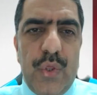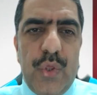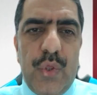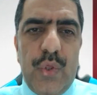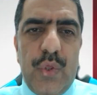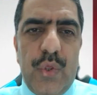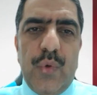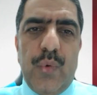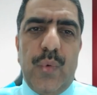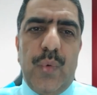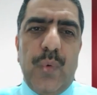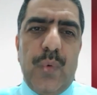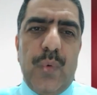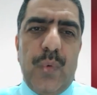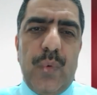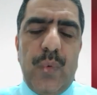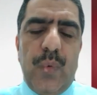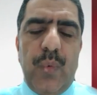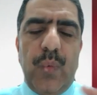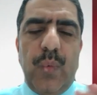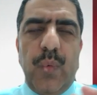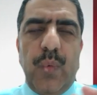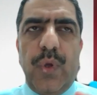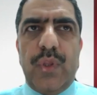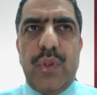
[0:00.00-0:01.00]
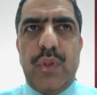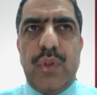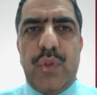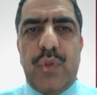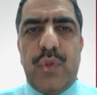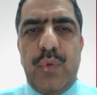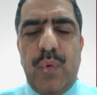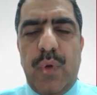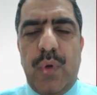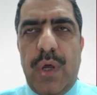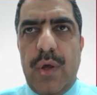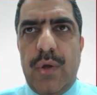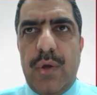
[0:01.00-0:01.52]
You were,
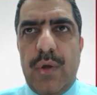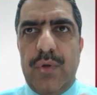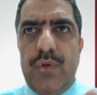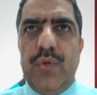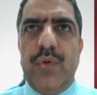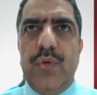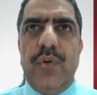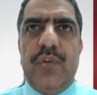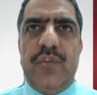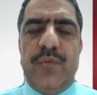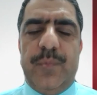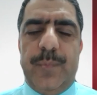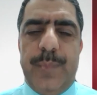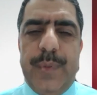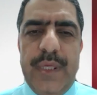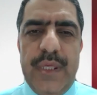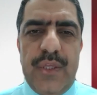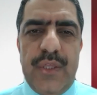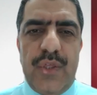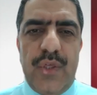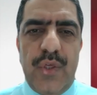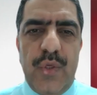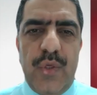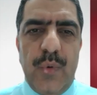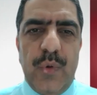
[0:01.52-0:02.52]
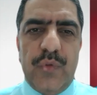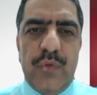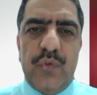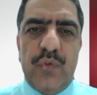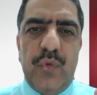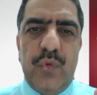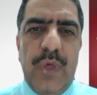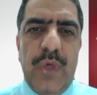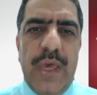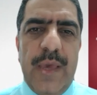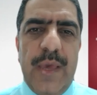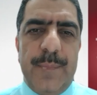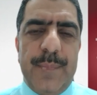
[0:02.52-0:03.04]
throughout your speech, you were
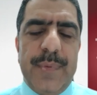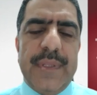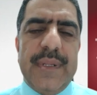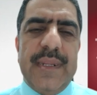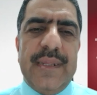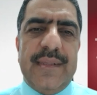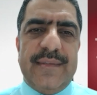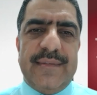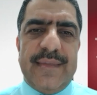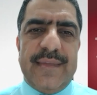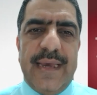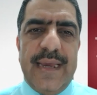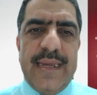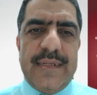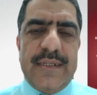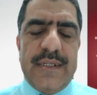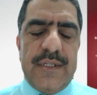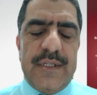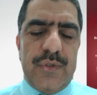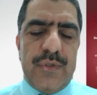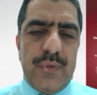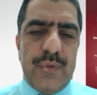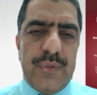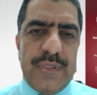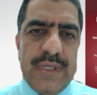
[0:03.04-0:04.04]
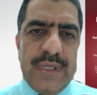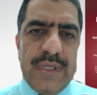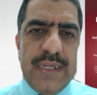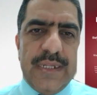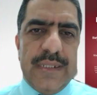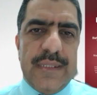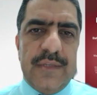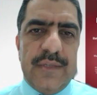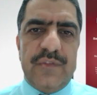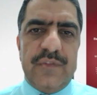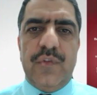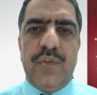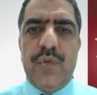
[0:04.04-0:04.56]
so happy and excited to tell
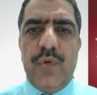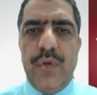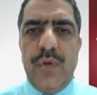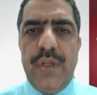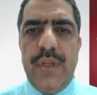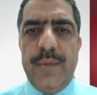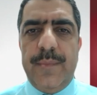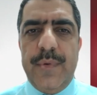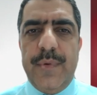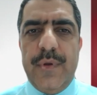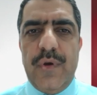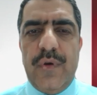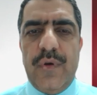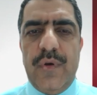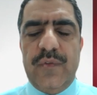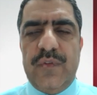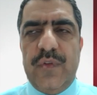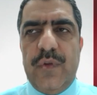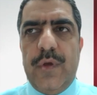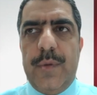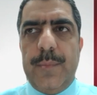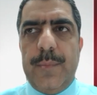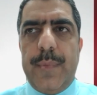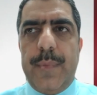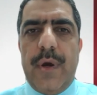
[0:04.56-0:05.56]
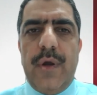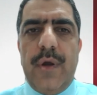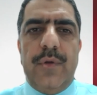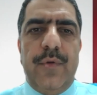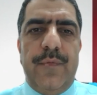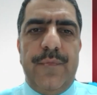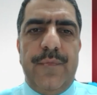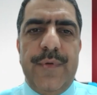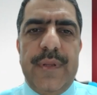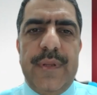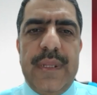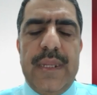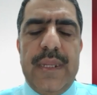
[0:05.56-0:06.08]
the story because you're part
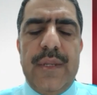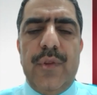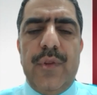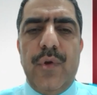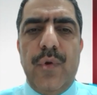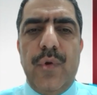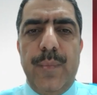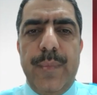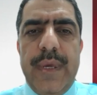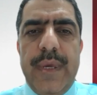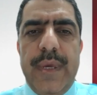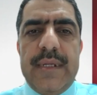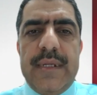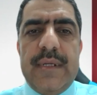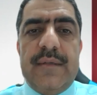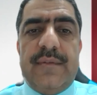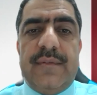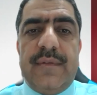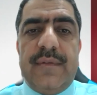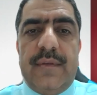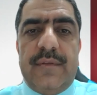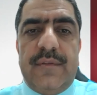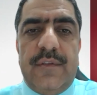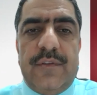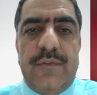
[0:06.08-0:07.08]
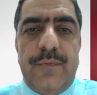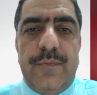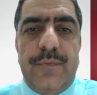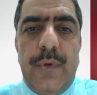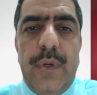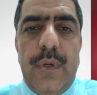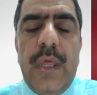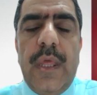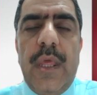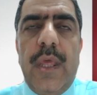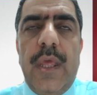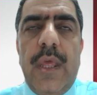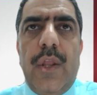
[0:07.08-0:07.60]
of it and you made it
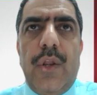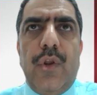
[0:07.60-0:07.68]
successful,